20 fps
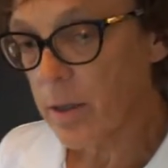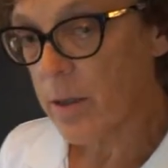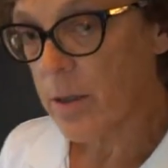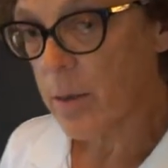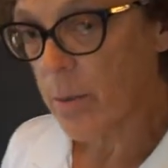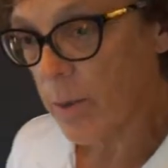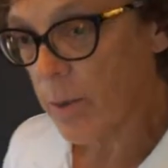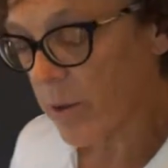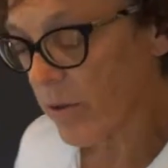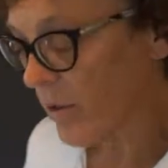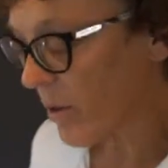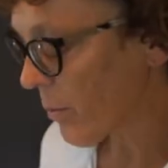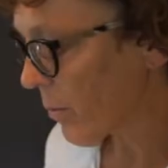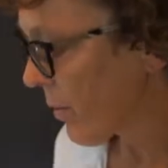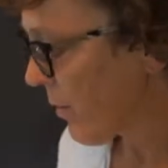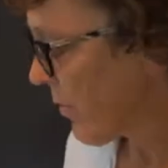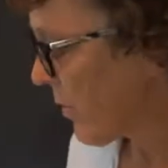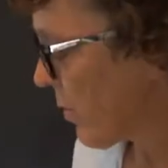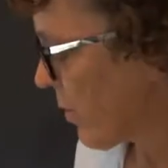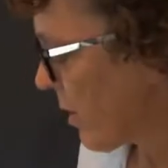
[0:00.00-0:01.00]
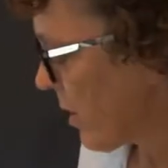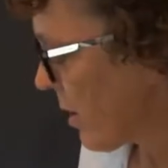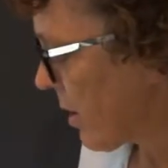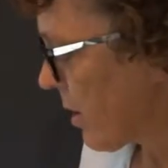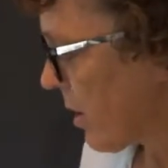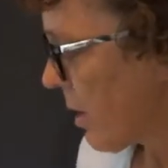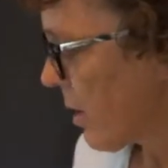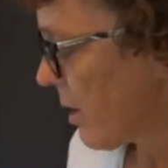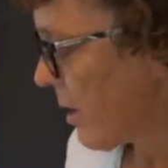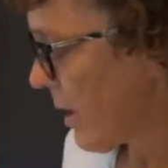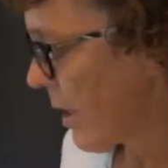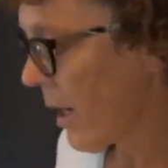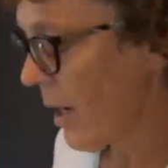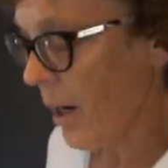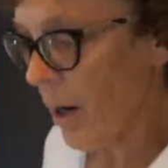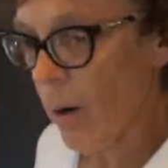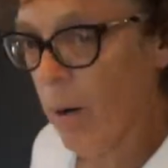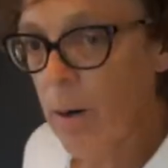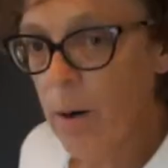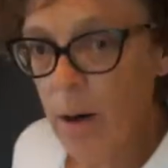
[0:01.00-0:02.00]
The books I'm reviewing
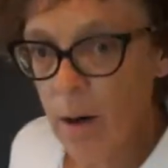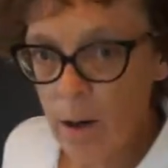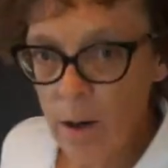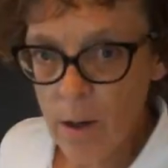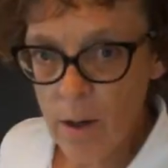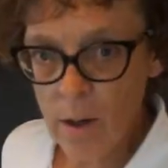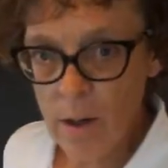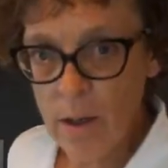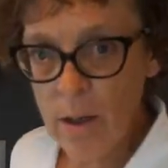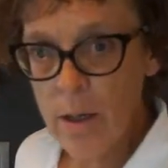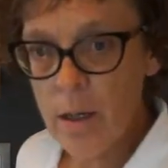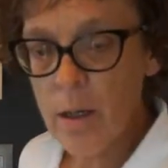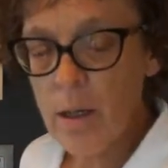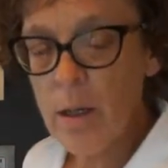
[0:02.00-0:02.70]
now are